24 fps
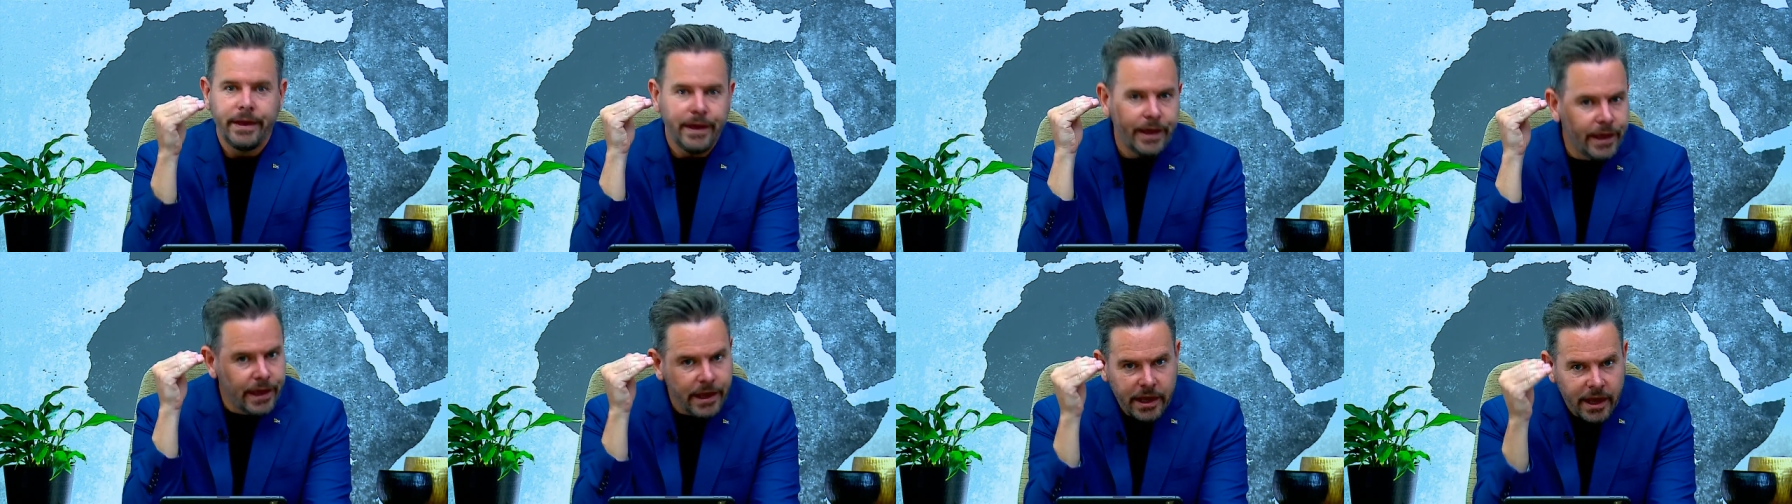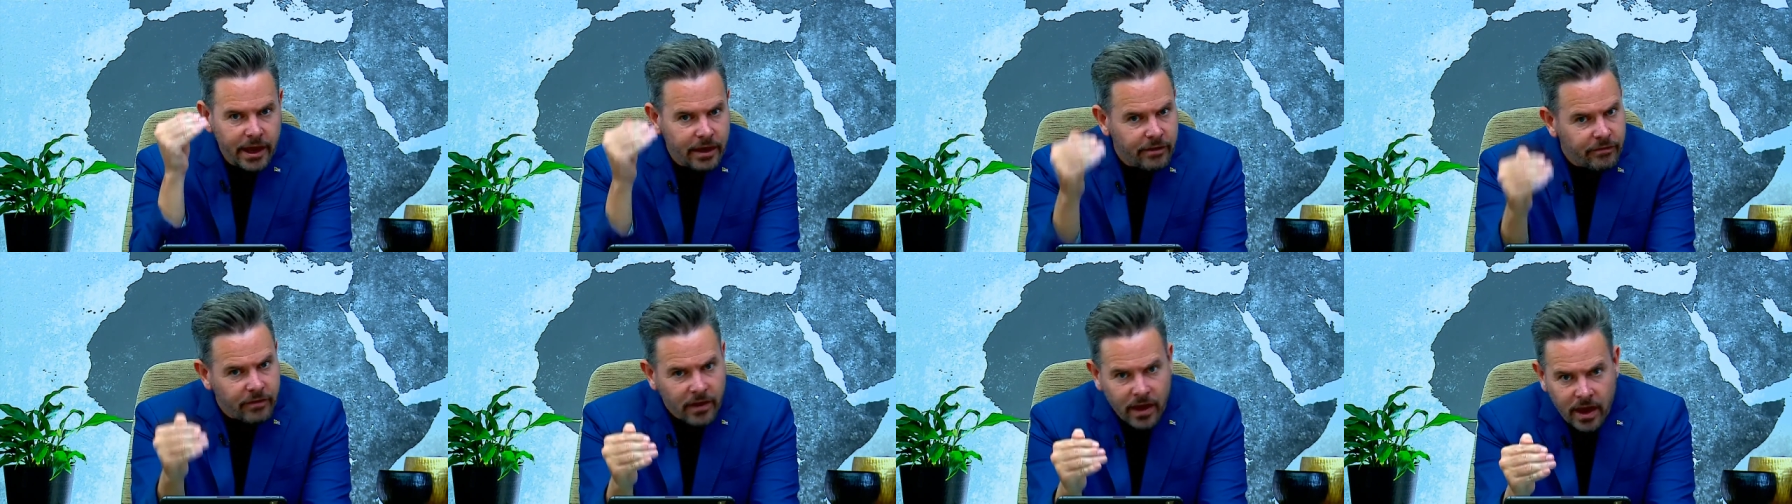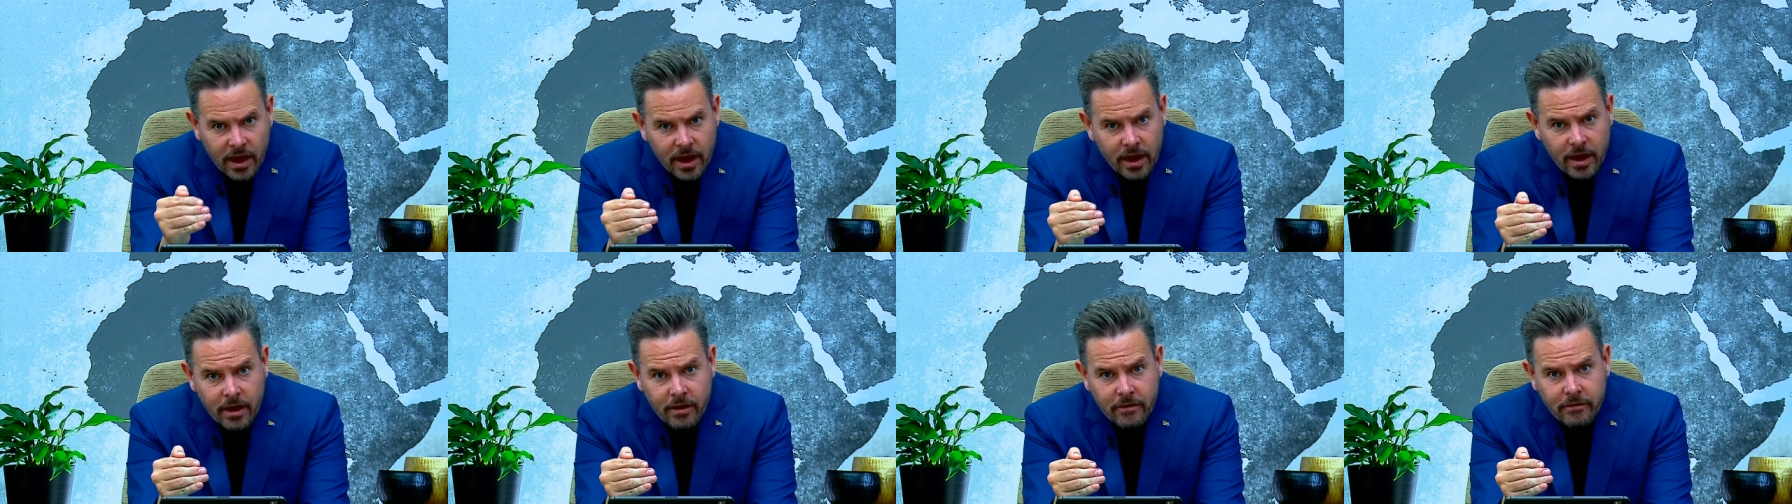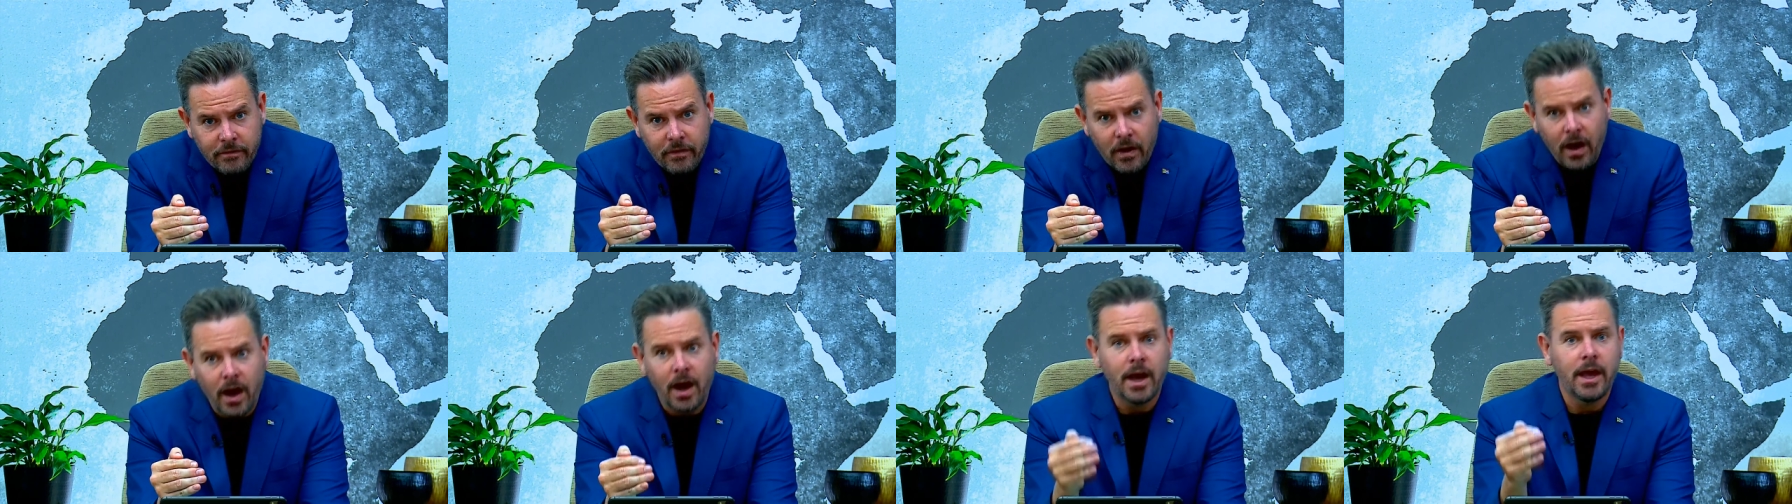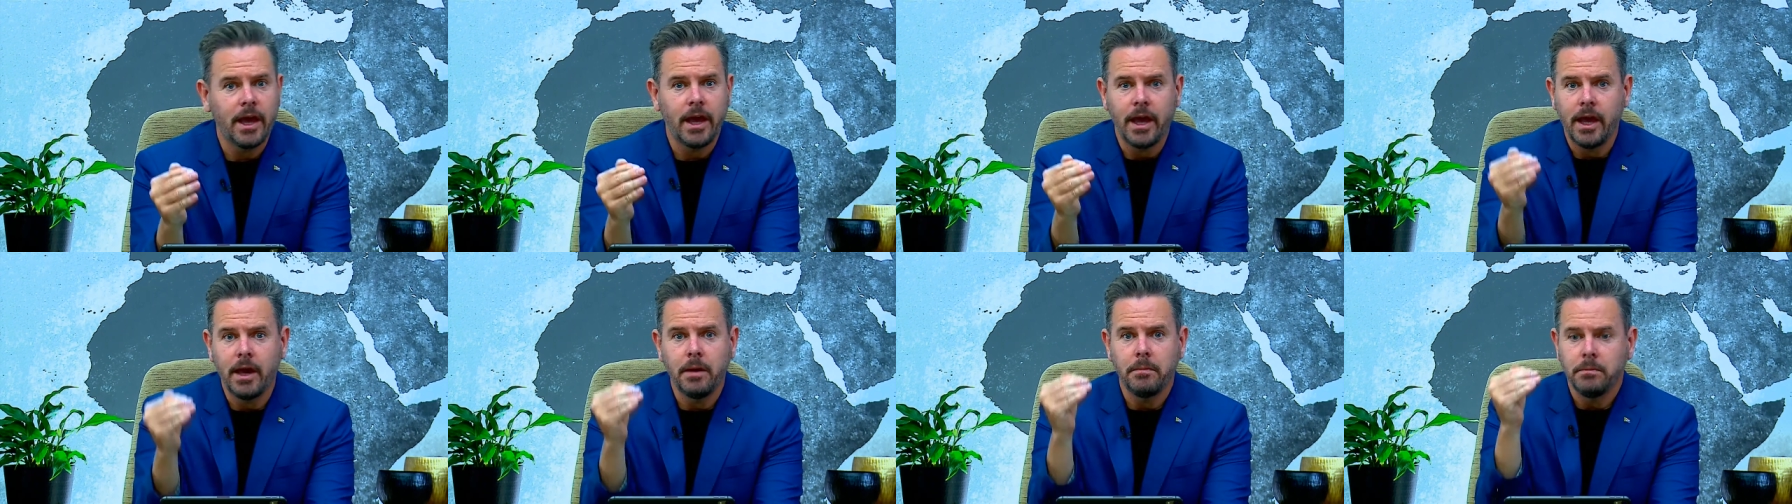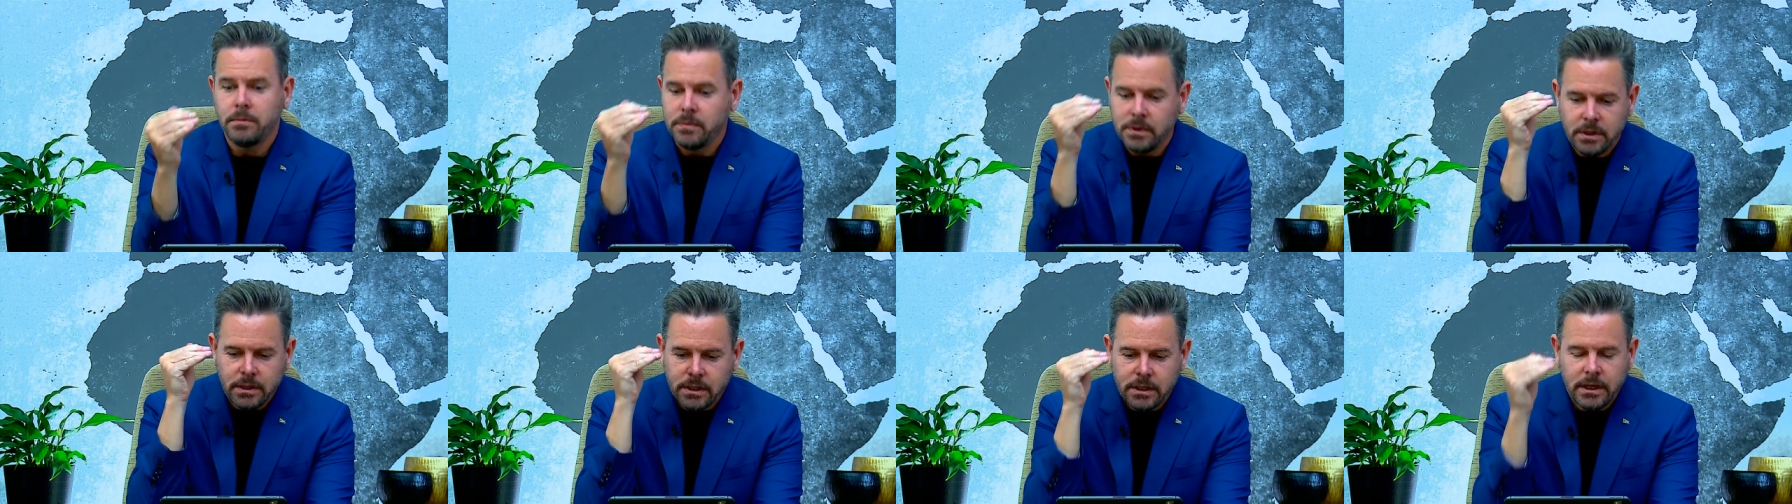EFF, I
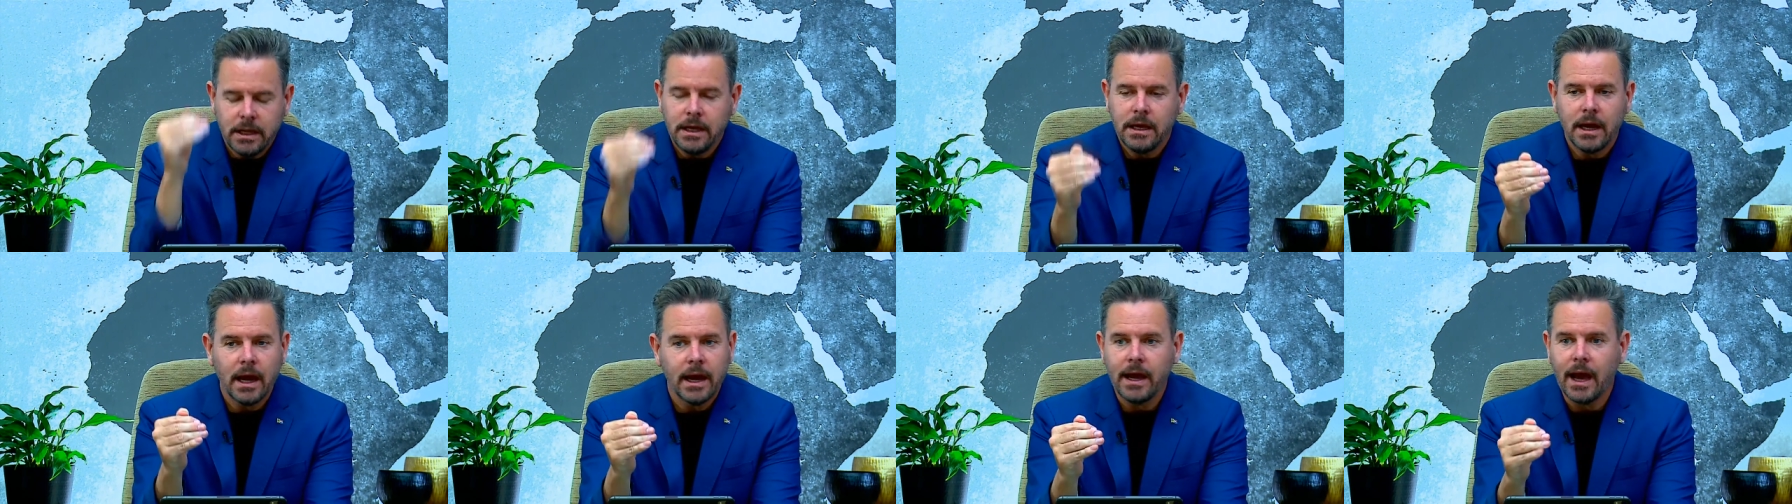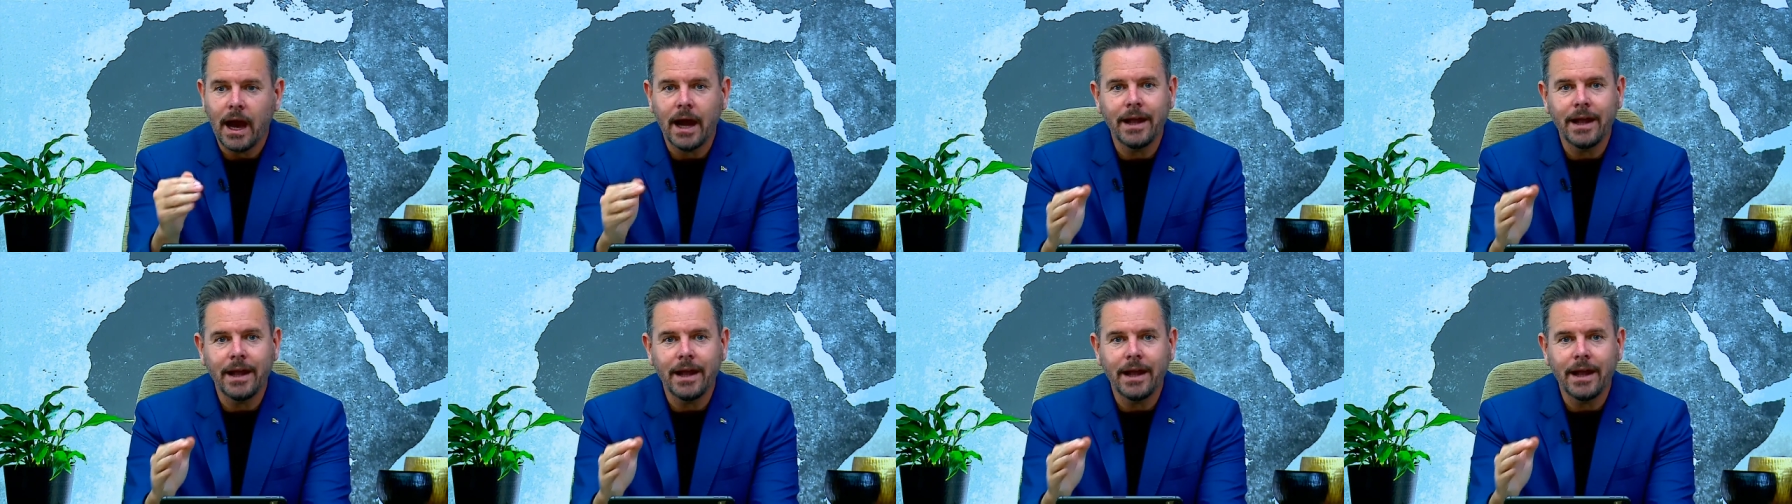am DA.